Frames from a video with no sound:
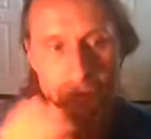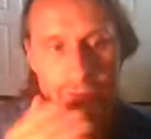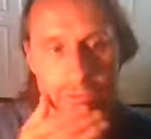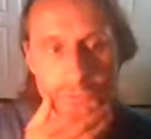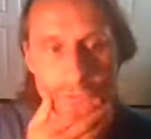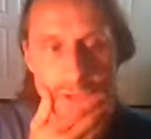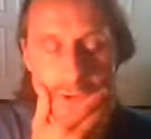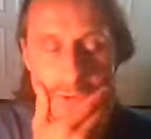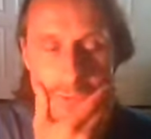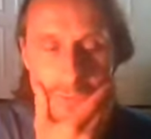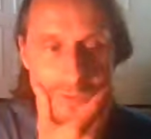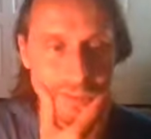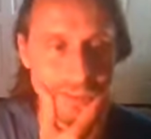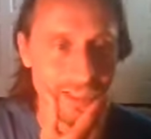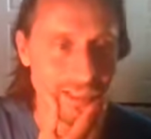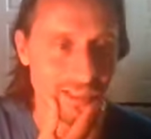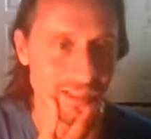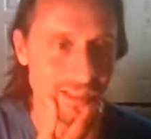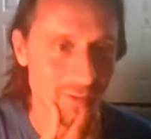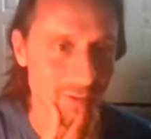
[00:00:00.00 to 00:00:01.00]
you know, in
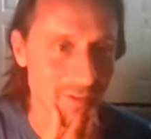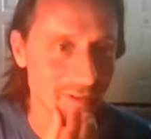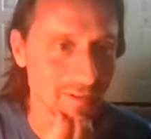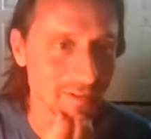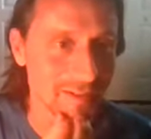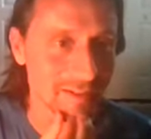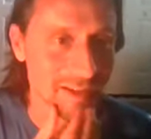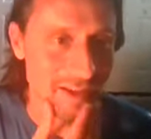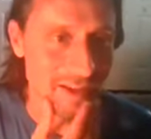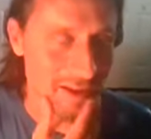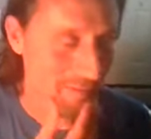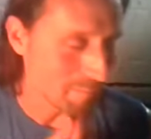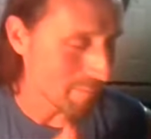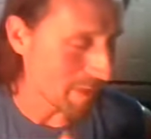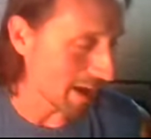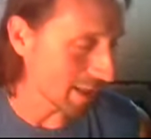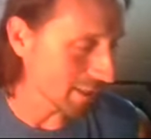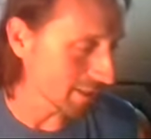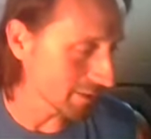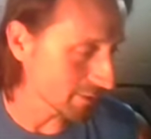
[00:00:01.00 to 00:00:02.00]
case you want to
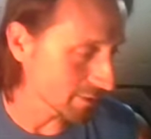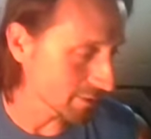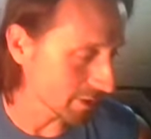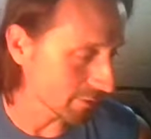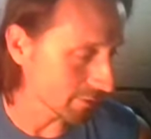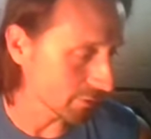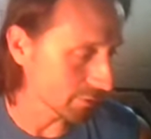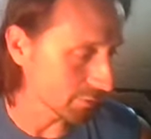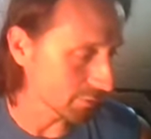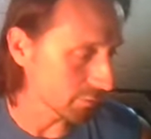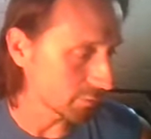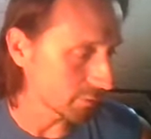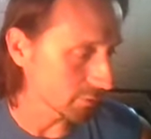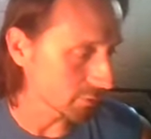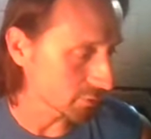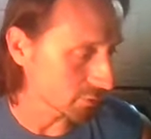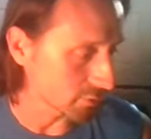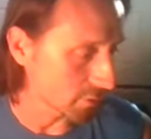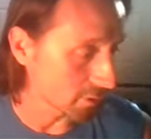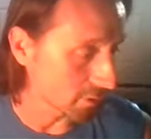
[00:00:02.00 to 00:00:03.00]
balance. I don't know if you feel
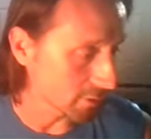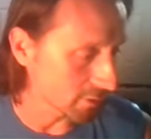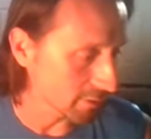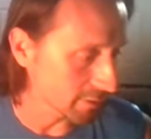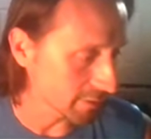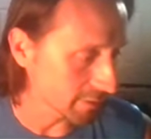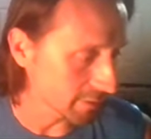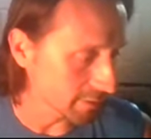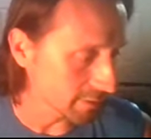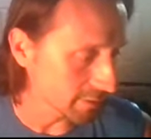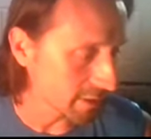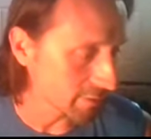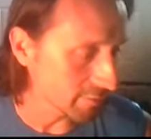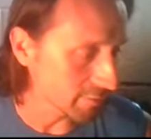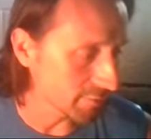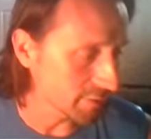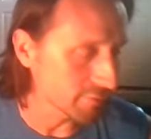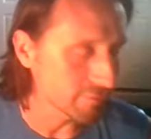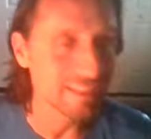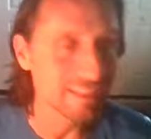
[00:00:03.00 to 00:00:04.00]
stronger on this side.
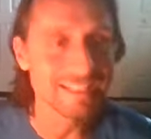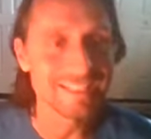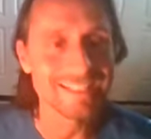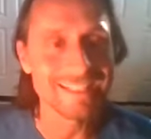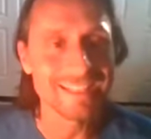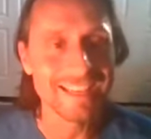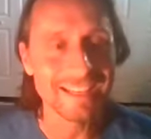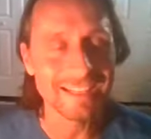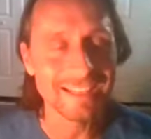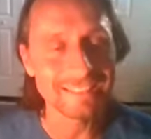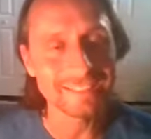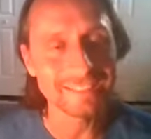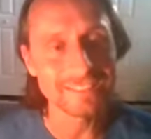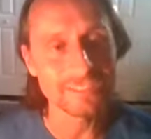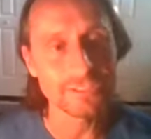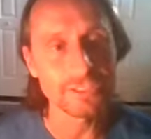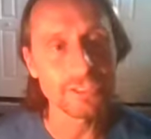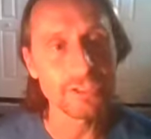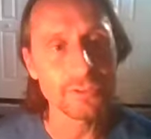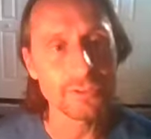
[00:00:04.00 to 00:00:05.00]
15 seconds to
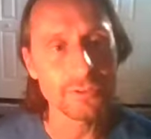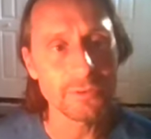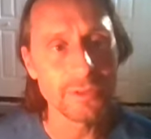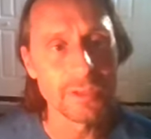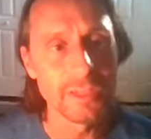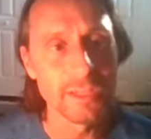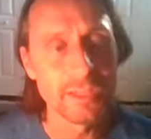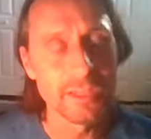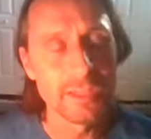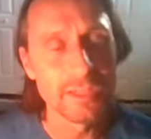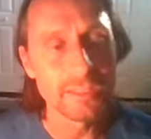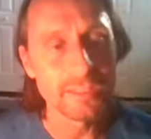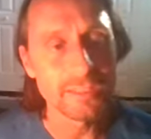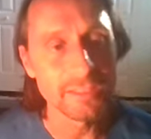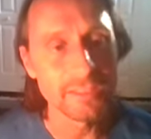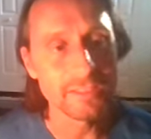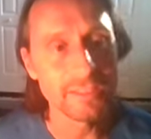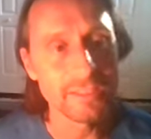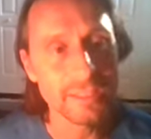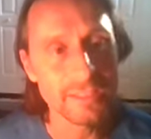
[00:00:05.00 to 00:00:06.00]
go.
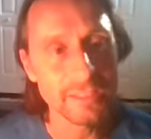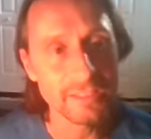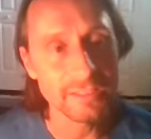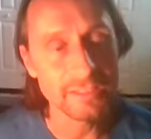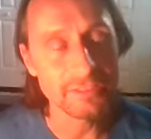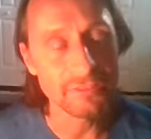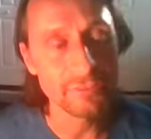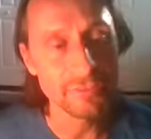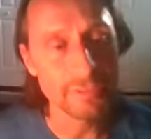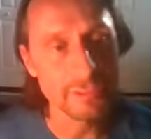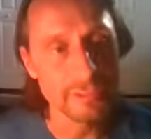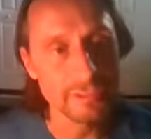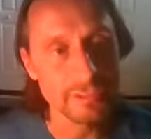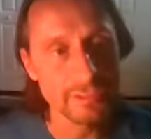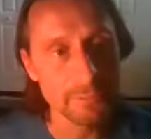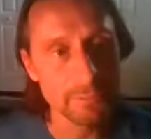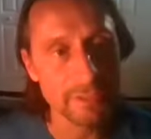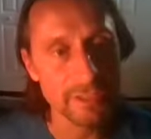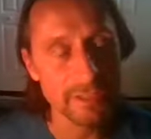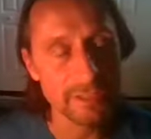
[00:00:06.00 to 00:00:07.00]
Inhaling, filling
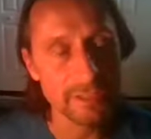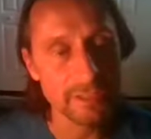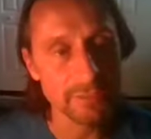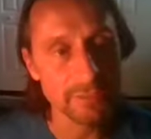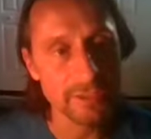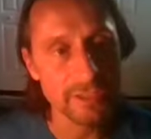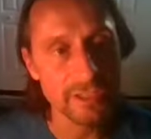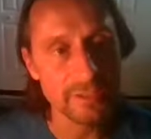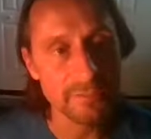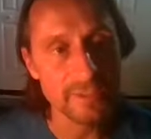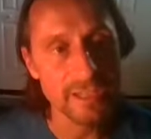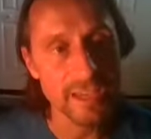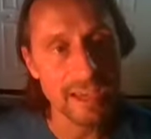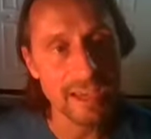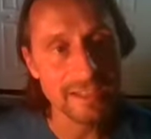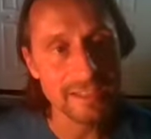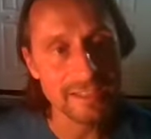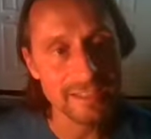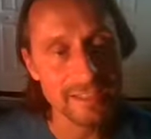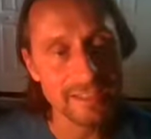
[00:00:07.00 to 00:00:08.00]
the belly and ribs.
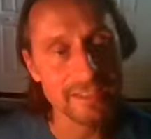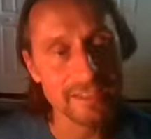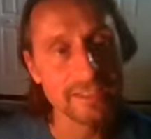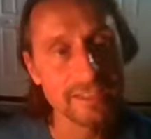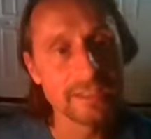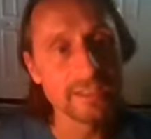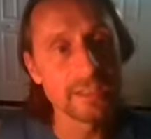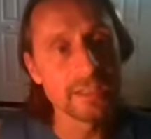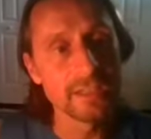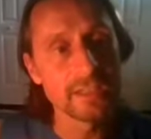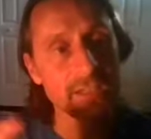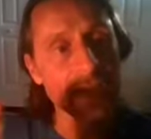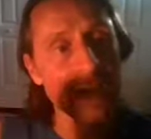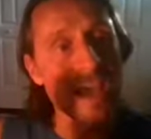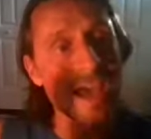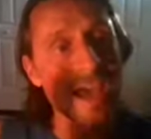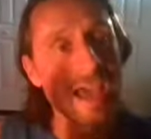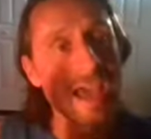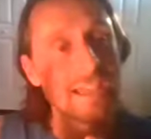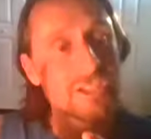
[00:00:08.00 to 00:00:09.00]
Exhaling
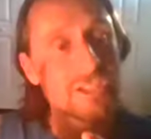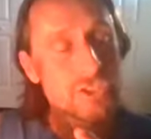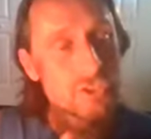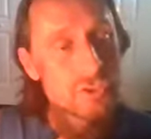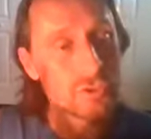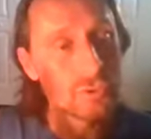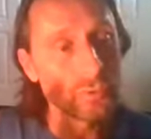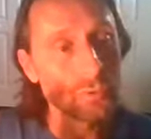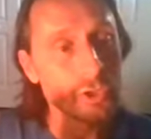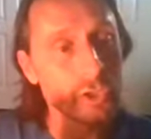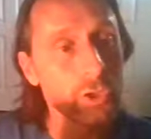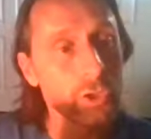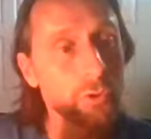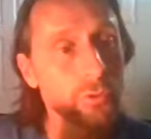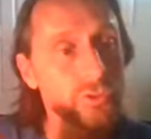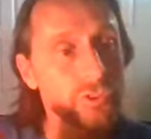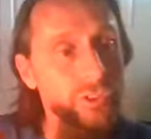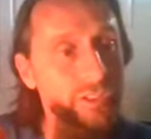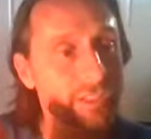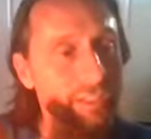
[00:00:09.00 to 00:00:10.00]
as you
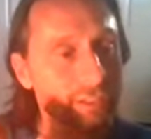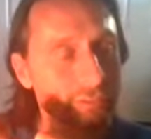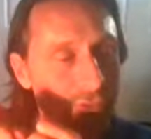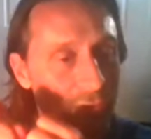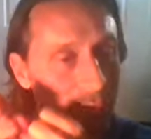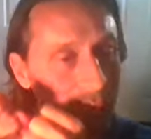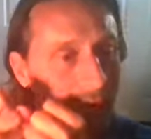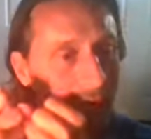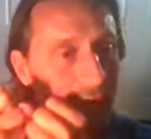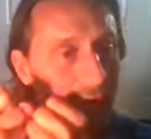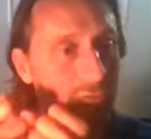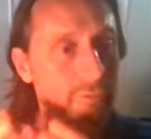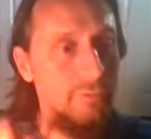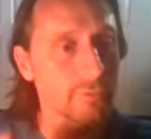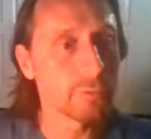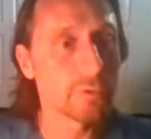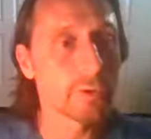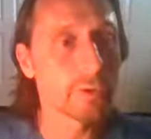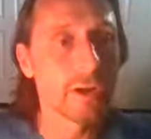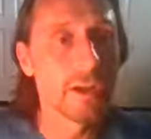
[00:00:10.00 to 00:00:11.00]
close and lift the pelvic
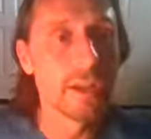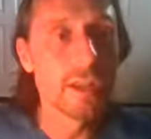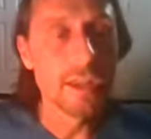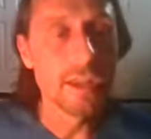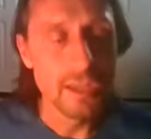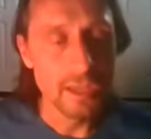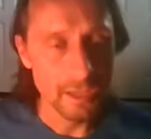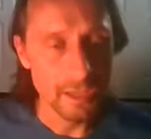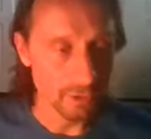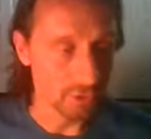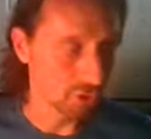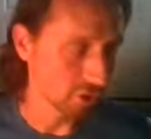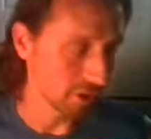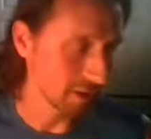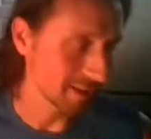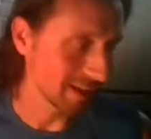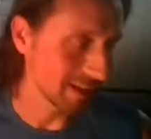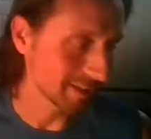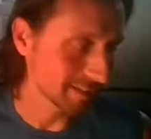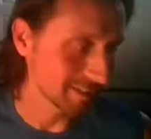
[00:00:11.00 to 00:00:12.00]
floor. Usually I
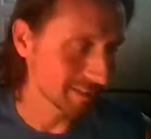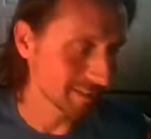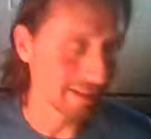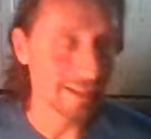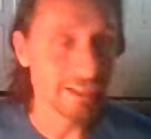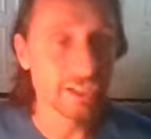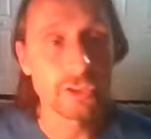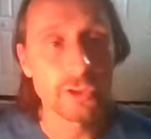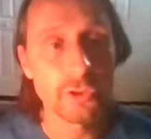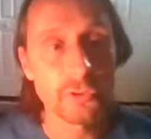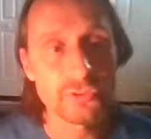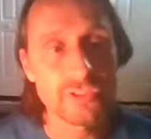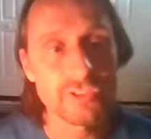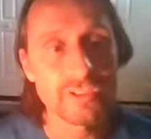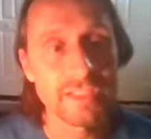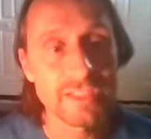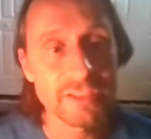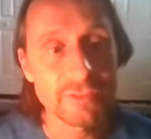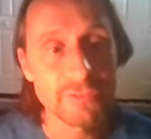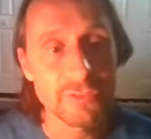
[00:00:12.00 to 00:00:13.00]
like to say close and
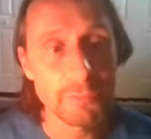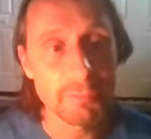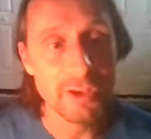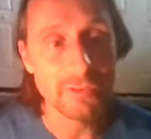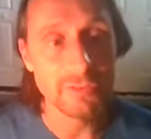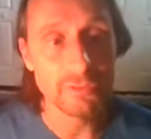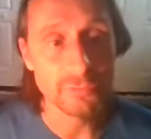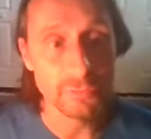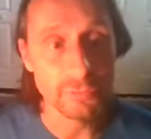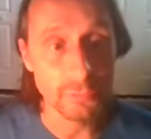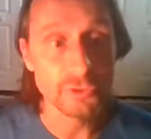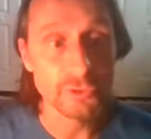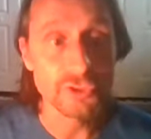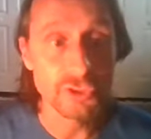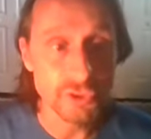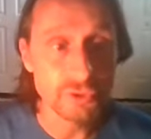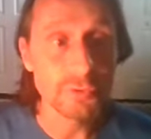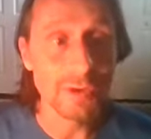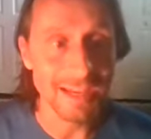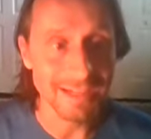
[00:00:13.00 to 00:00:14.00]
lift the pelvic floor
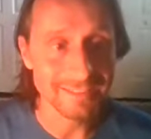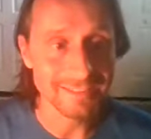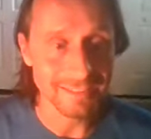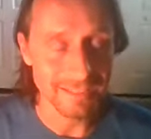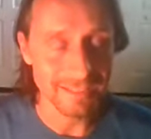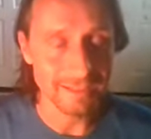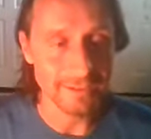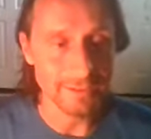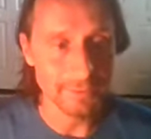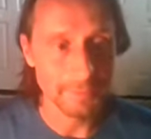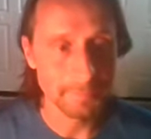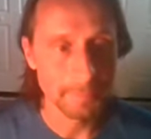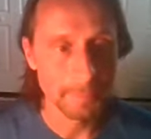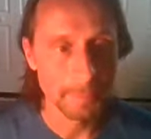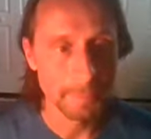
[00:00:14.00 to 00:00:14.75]
to exhale.